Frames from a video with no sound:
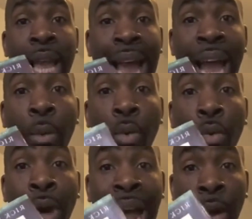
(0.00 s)
I
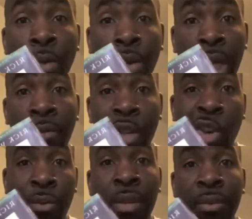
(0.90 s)
will I will give you your
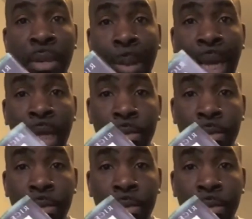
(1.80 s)
refund back.